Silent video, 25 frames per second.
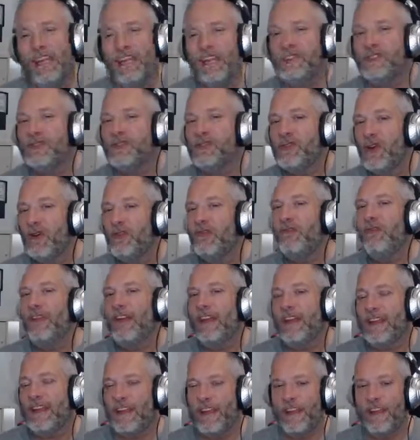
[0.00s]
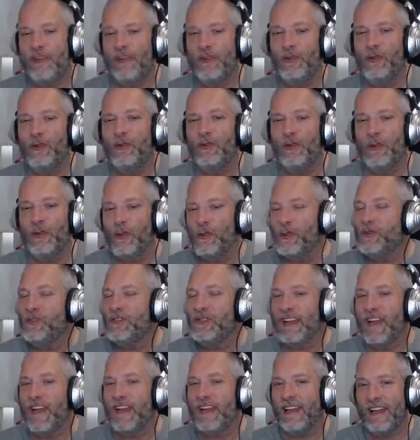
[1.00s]
is so funny that you use
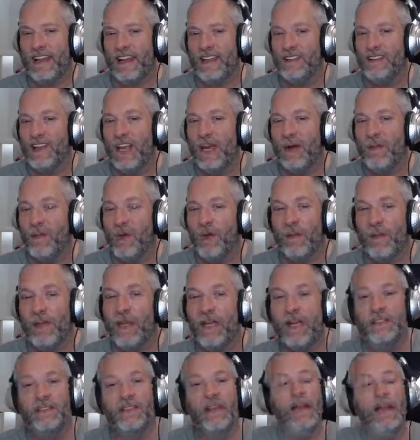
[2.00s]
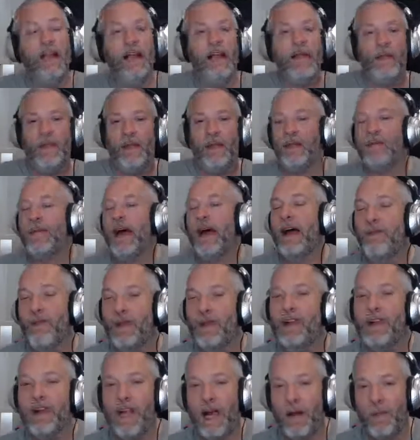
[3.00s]
that example, because I've
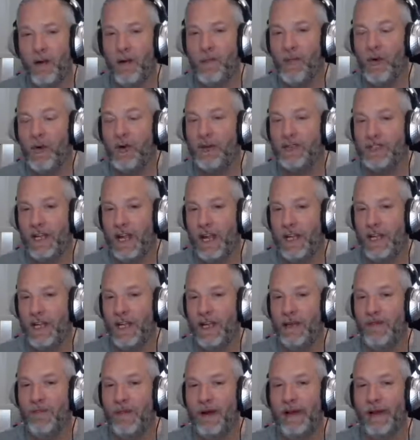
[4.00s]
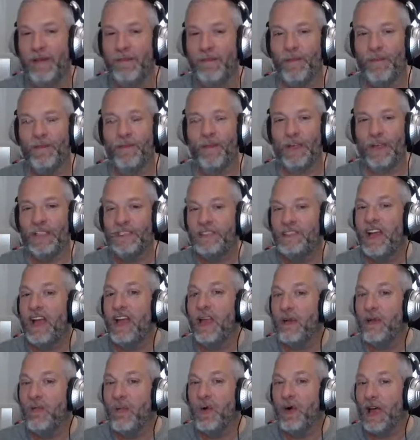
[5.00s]
written a couple books, and in my
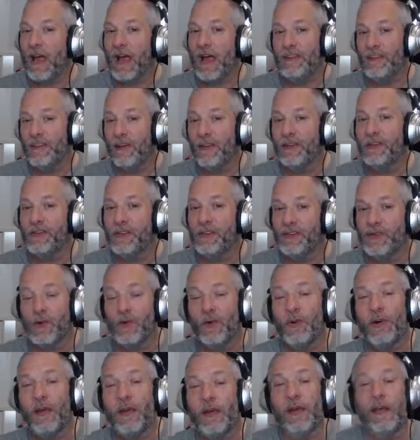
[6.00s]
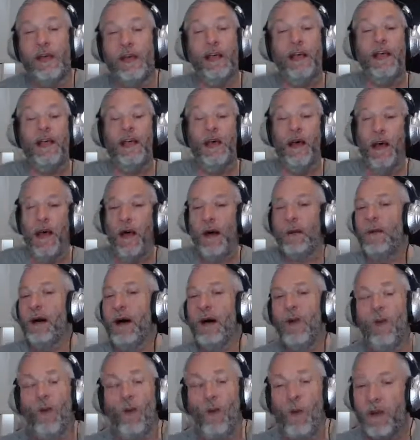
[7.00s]
second book, I tell the story
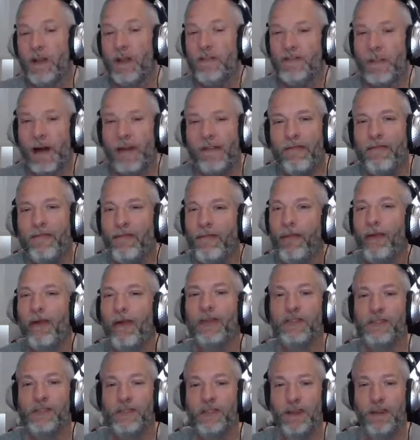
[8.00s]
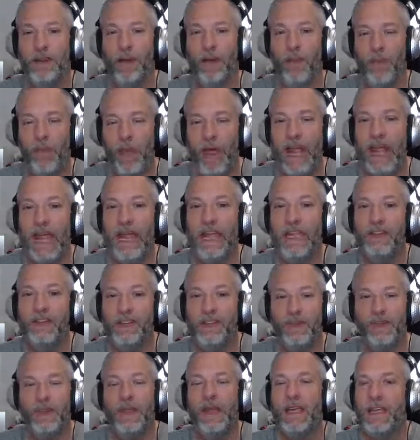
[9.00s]
about one of my first paid
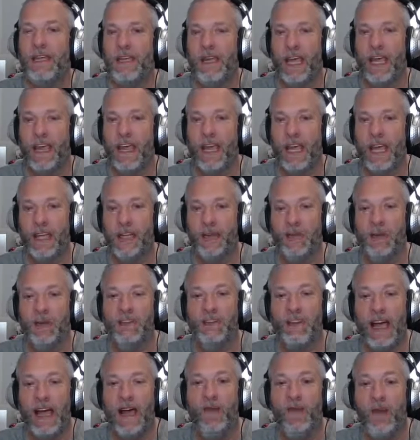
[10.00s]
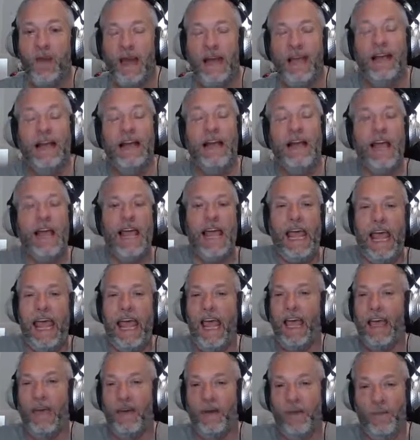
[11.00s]
speaking engagements. I went,
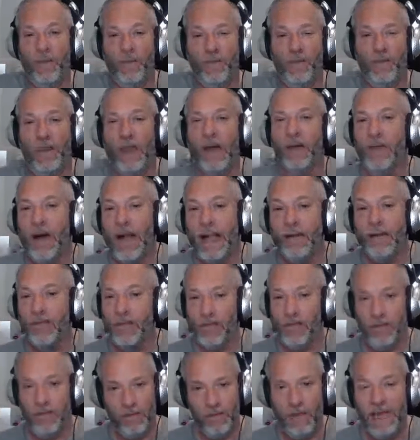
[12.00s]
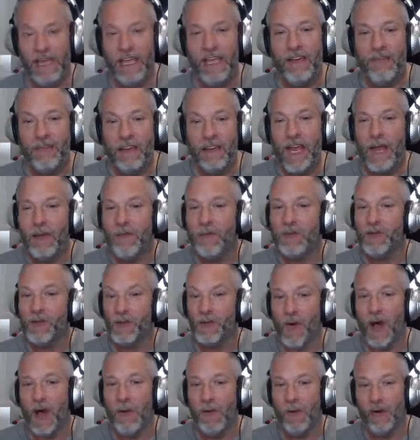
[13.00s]
and my given name is
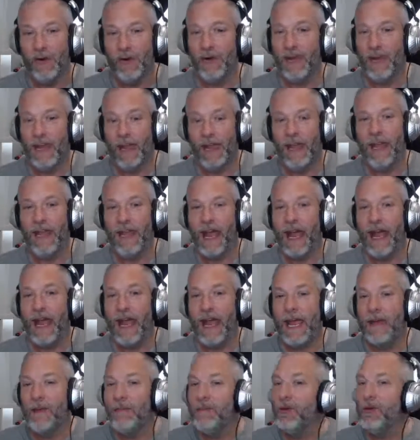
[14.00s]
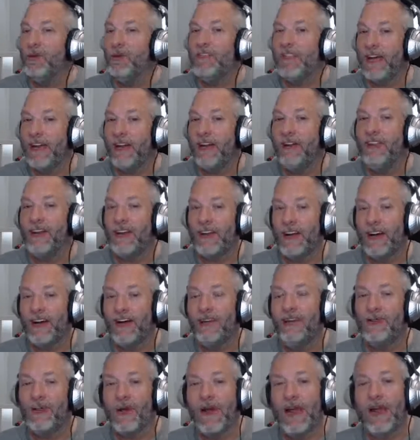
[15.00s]
Robert, and I had put that on the
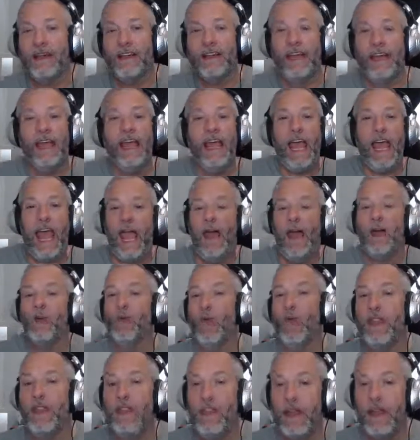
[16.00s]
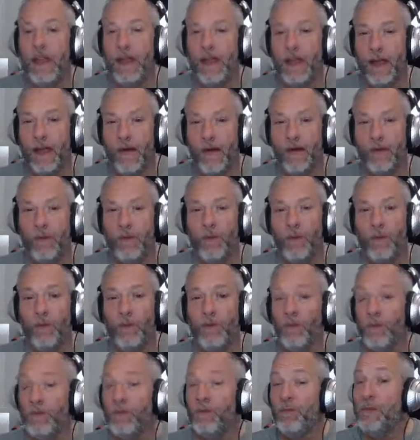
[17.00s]
contract. And when they
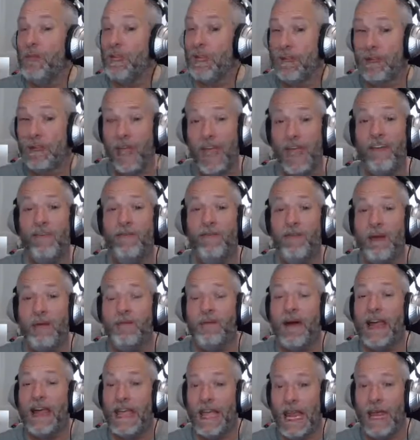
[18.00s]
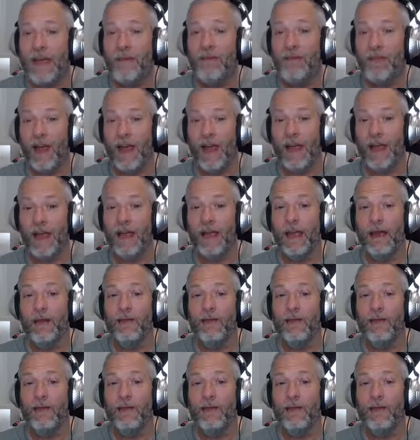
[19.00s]
gave me my name tag